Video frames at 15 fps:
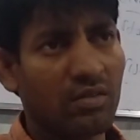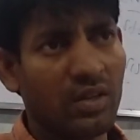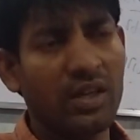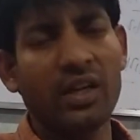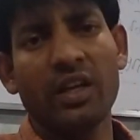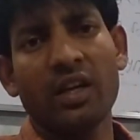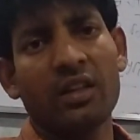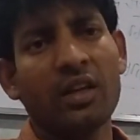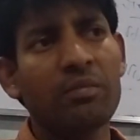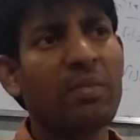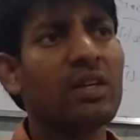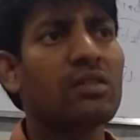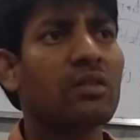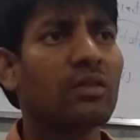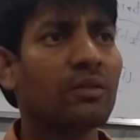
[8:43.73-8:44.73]
India. That
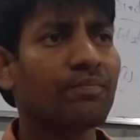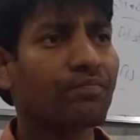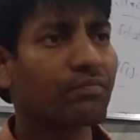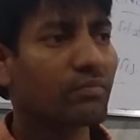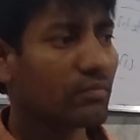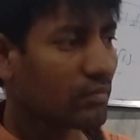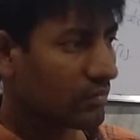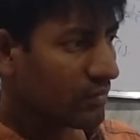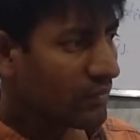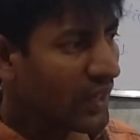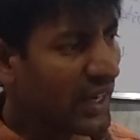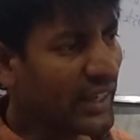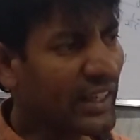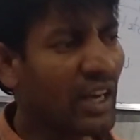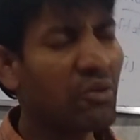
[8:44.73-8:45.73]
means
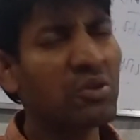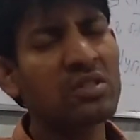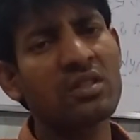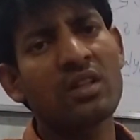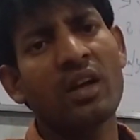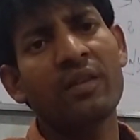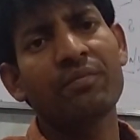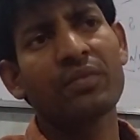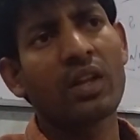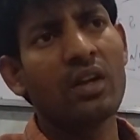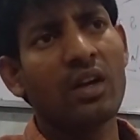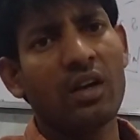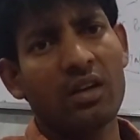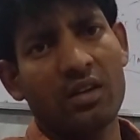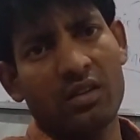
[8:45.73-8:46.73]
it covers the
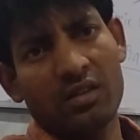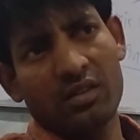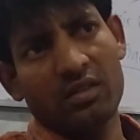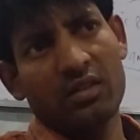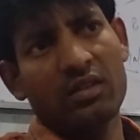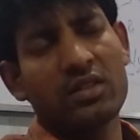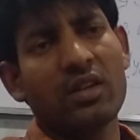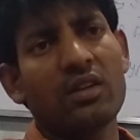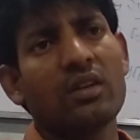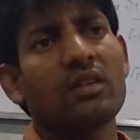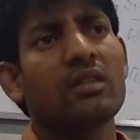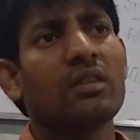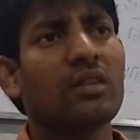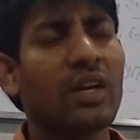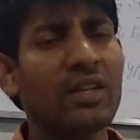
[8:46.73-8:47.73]

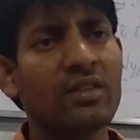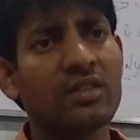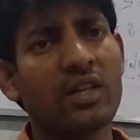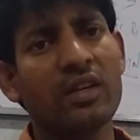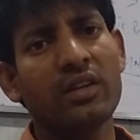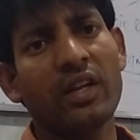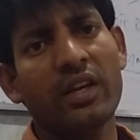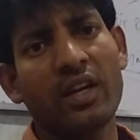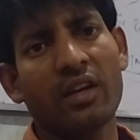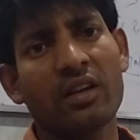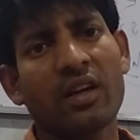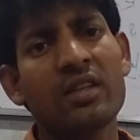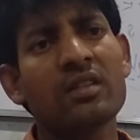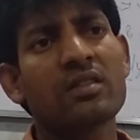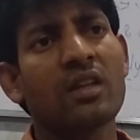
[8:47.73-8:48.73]
Rajasthan area,
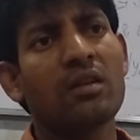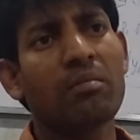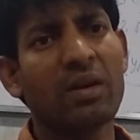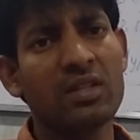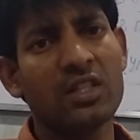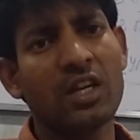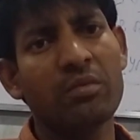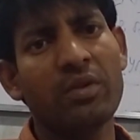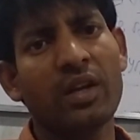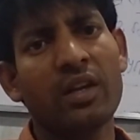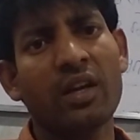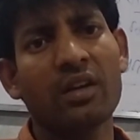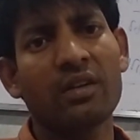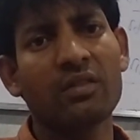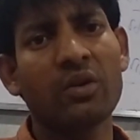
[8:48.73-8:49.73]
Rajasthan, Punjab
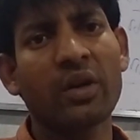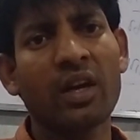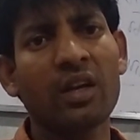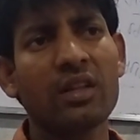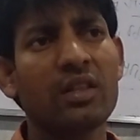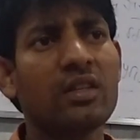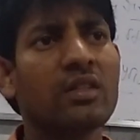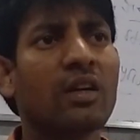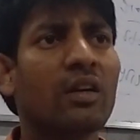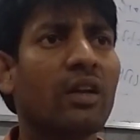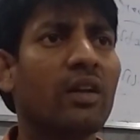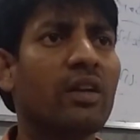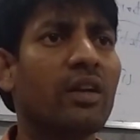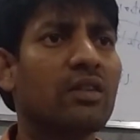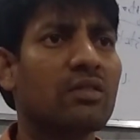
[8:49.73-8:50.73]
area. Okay, and these are the
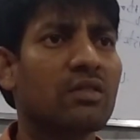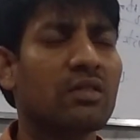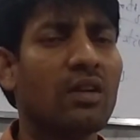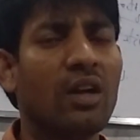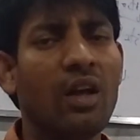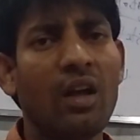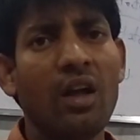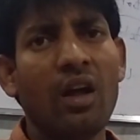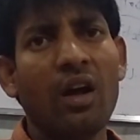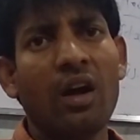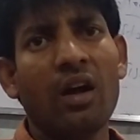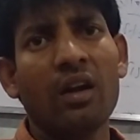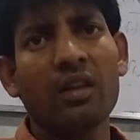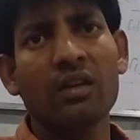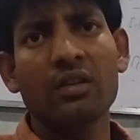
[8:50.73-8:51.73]
areas.
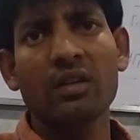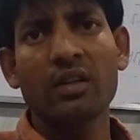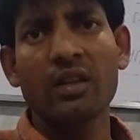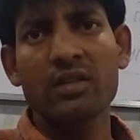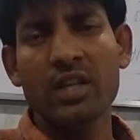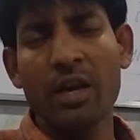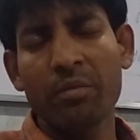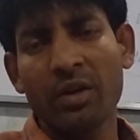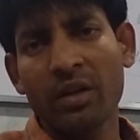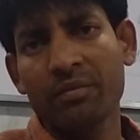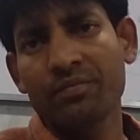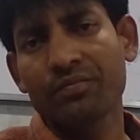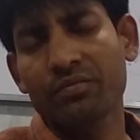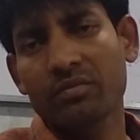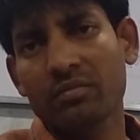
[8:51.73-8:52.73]
And the same
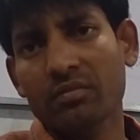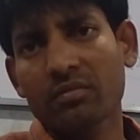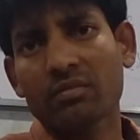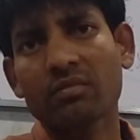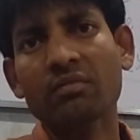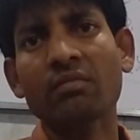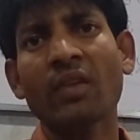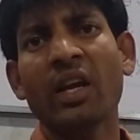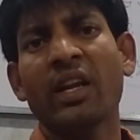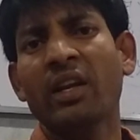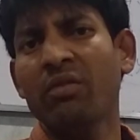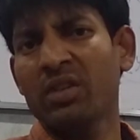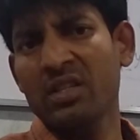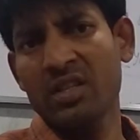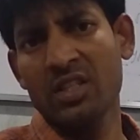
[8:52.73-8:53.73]
time, a
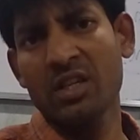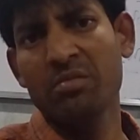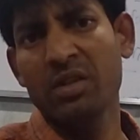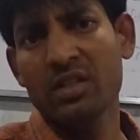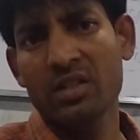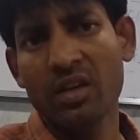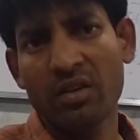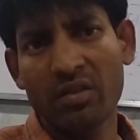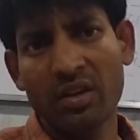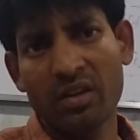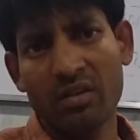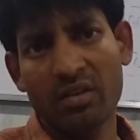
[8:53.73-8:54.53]
river system is there,